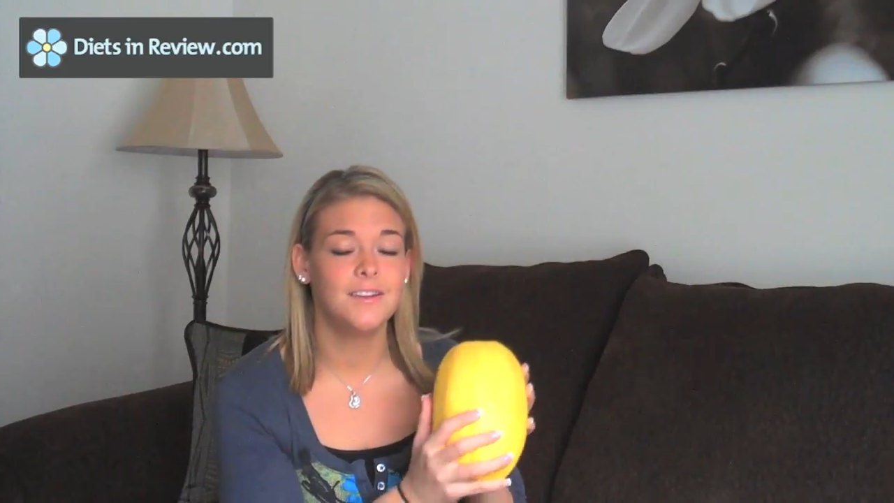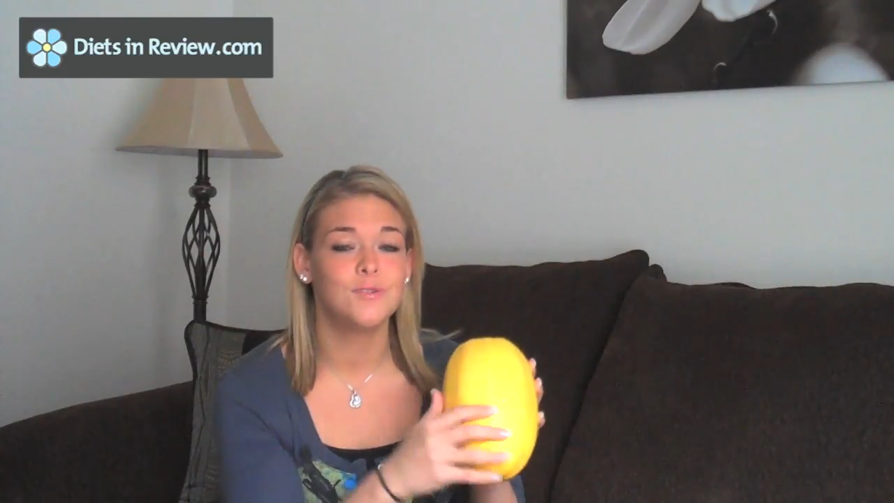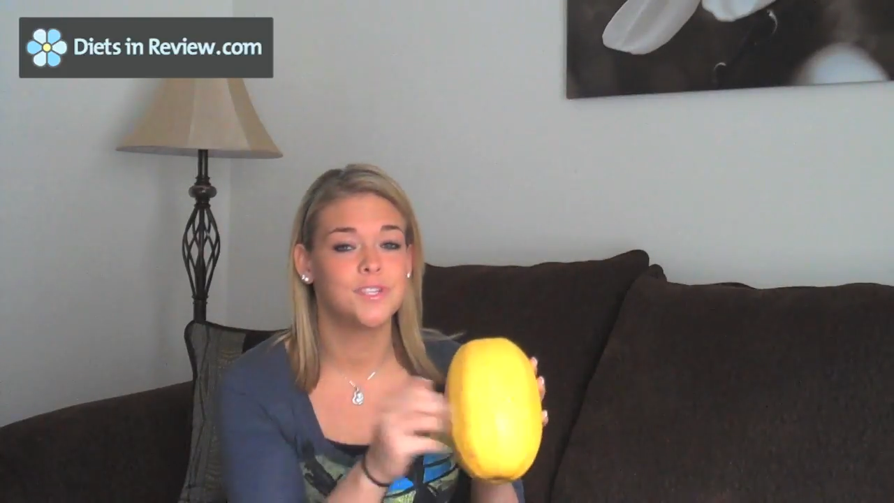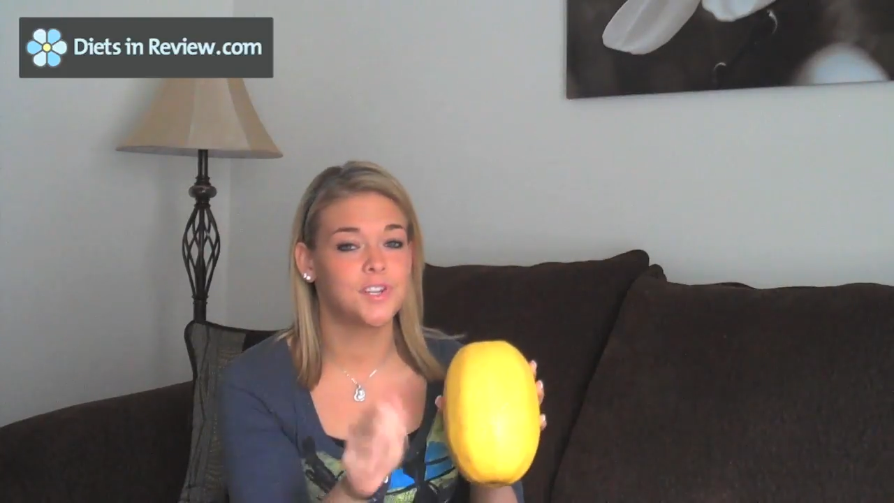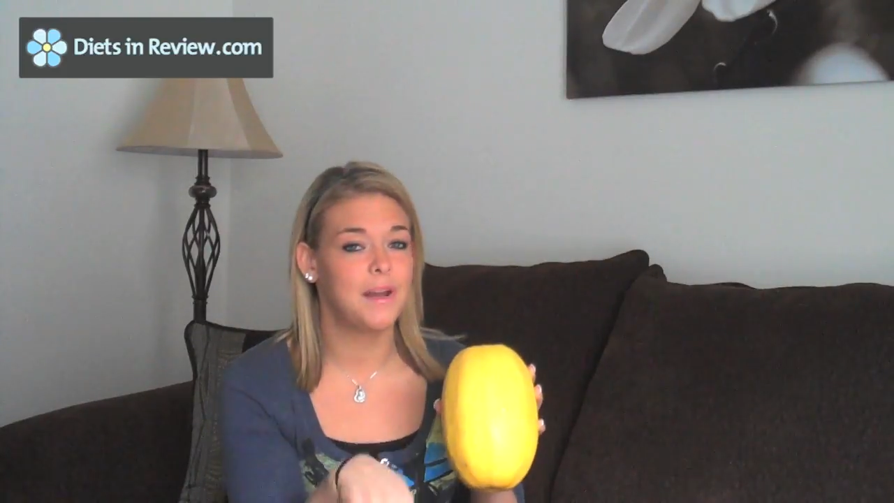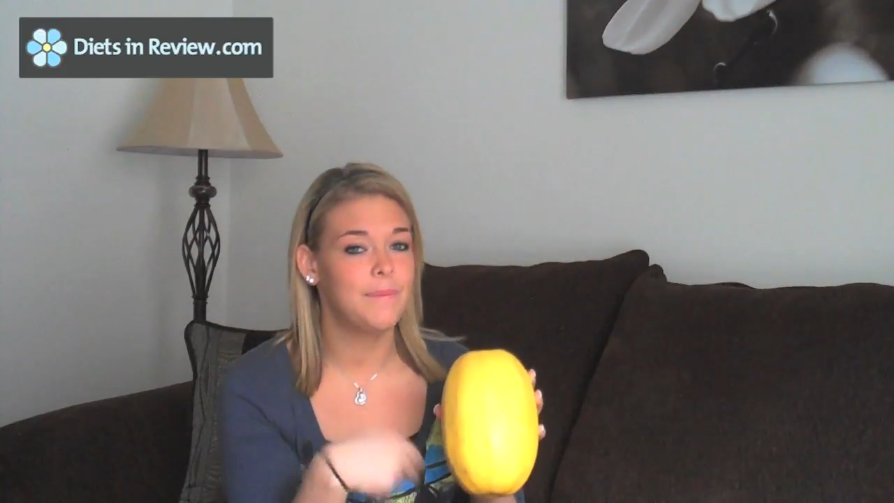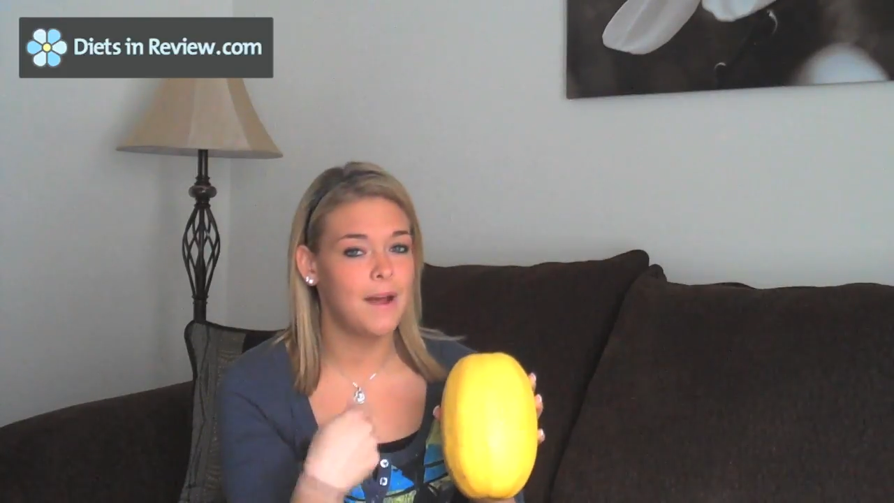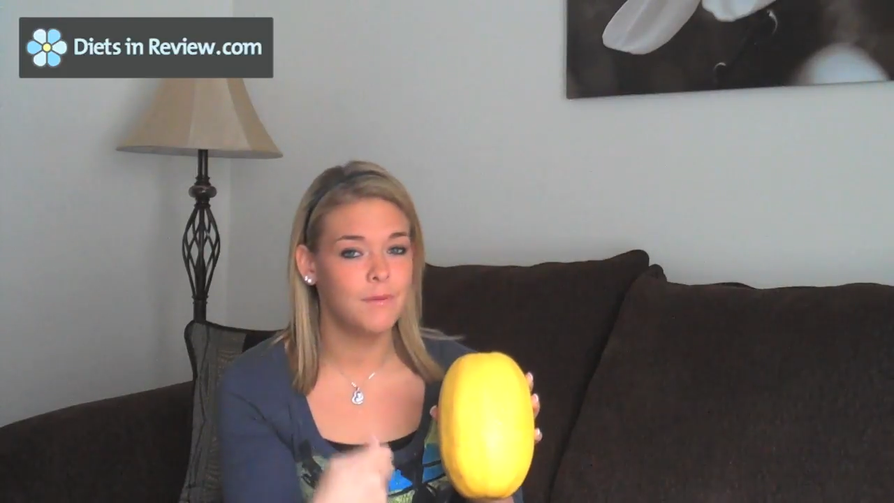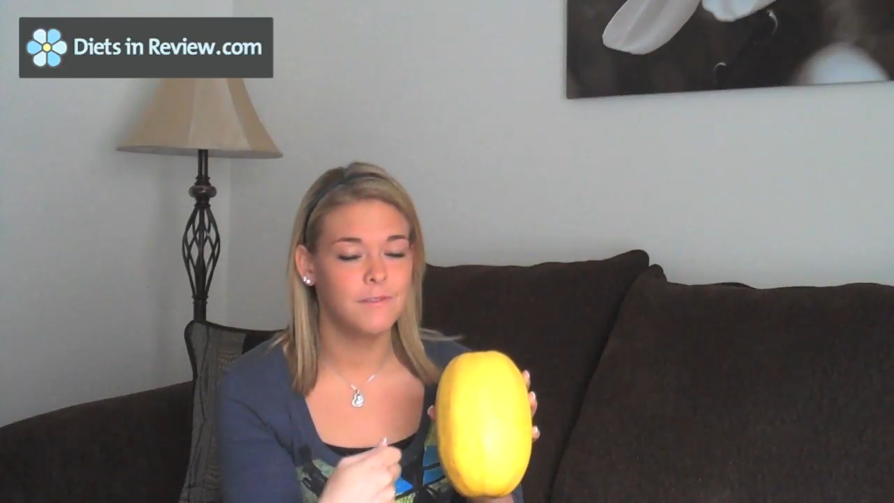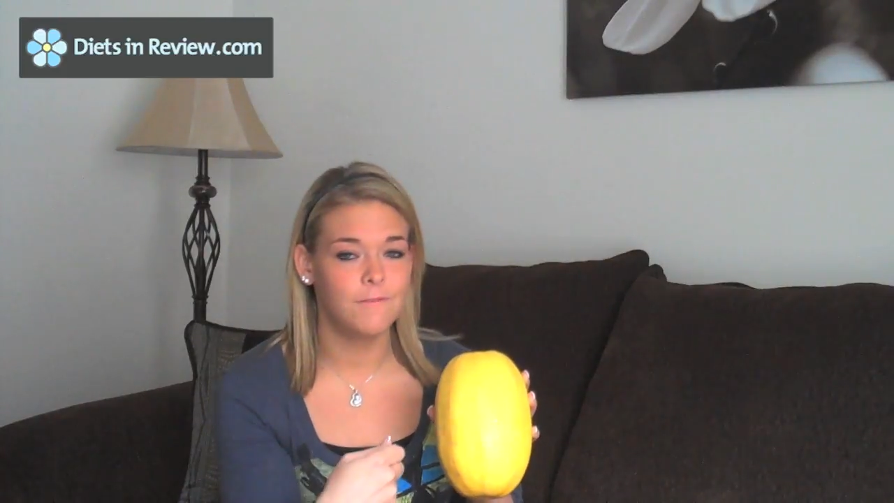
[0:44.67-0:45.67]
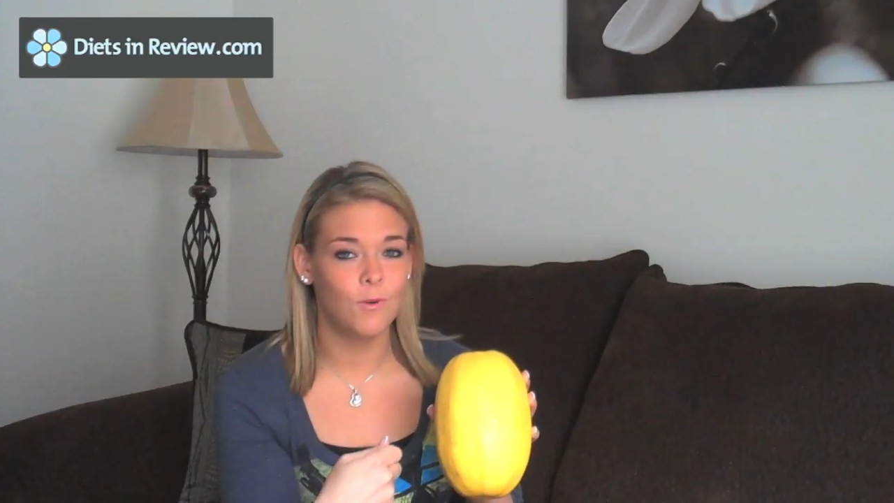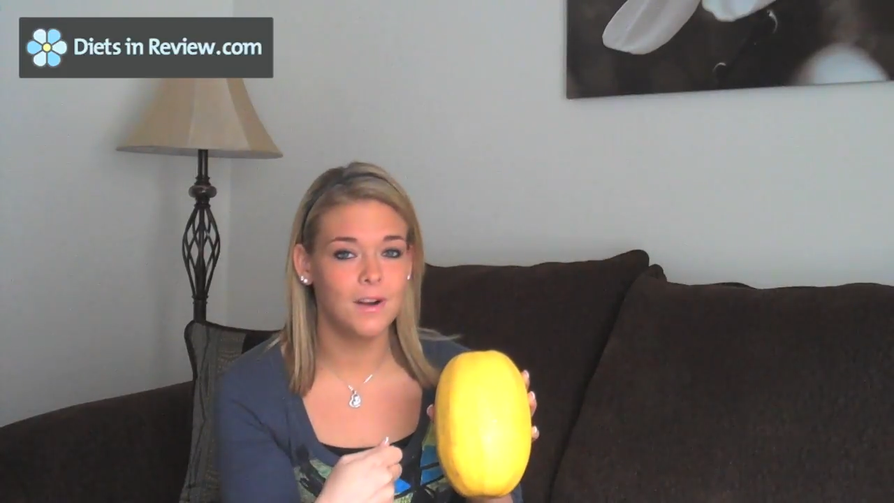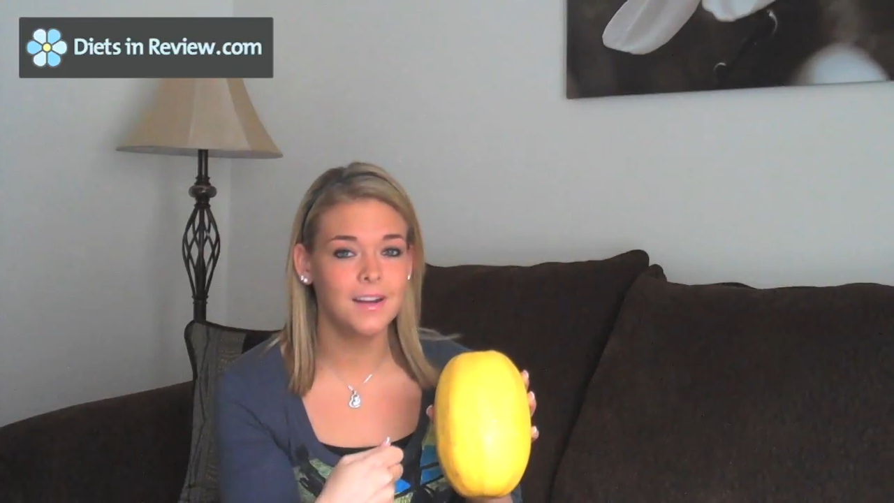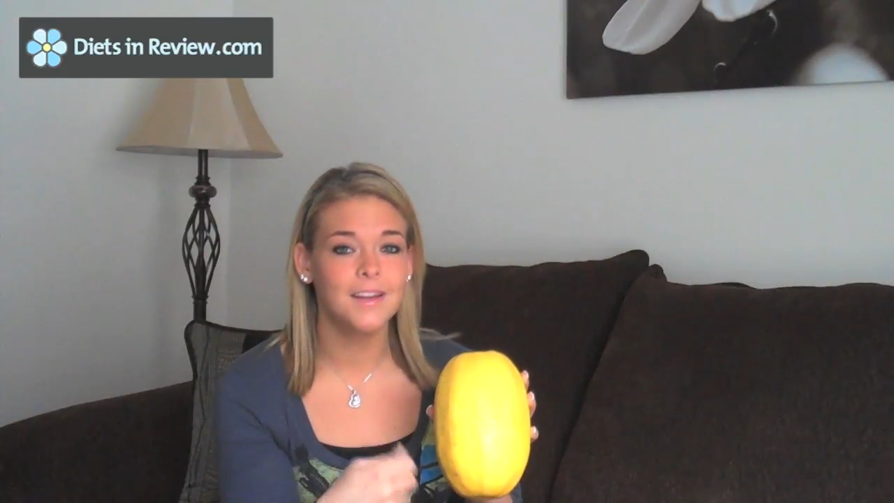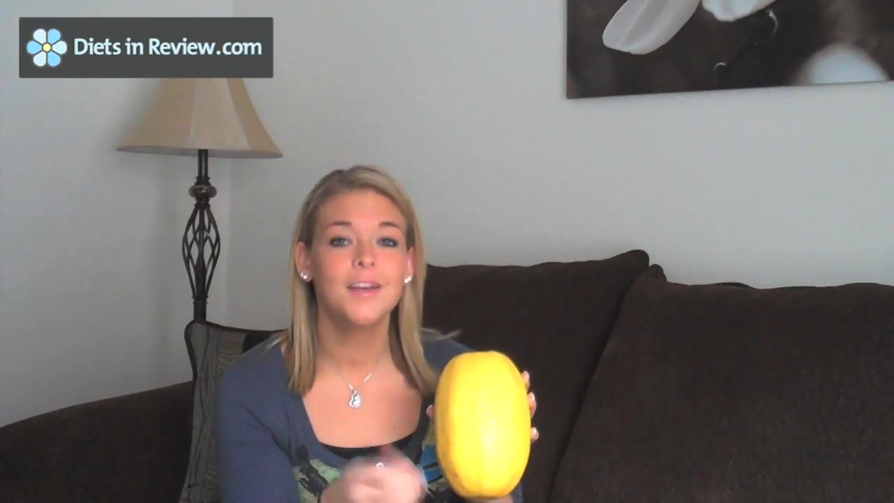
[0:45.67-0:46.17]
You scrape it out with a
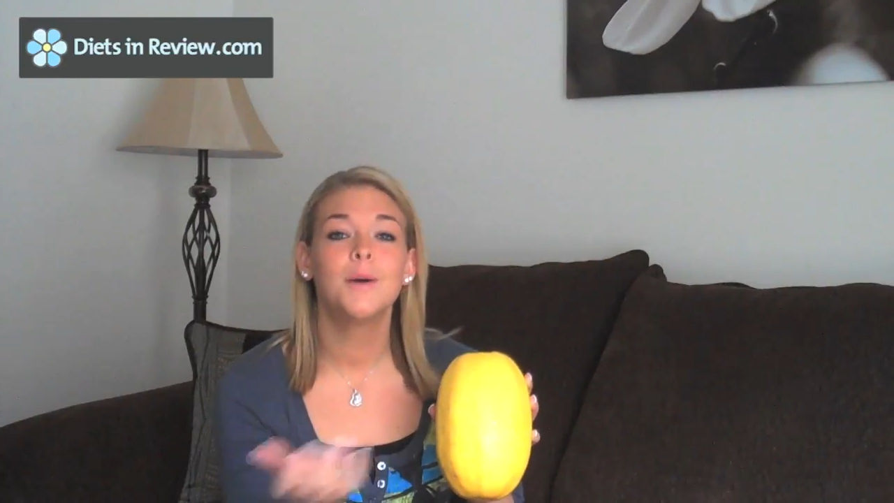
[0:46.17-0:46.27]
fork,